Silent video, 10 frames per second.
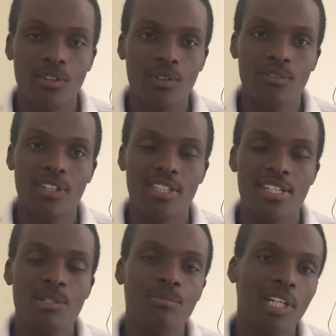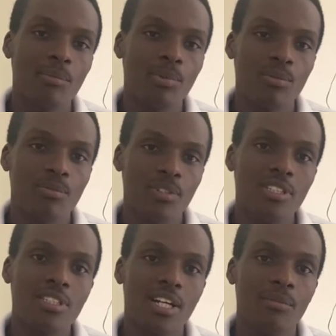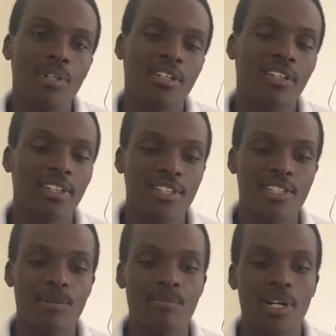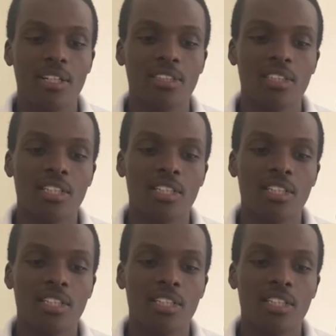of the same type of fish appearing in the same batch.